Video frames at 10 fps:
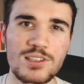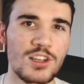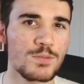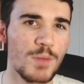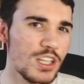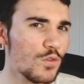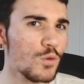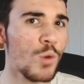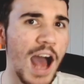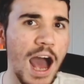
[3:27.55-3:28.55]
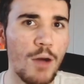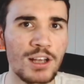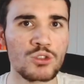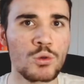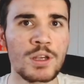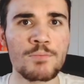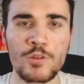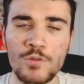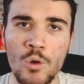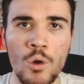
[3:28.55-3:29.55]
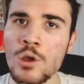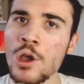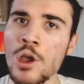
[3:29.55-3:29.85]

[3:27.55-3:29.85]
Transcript: especially from how I saw him before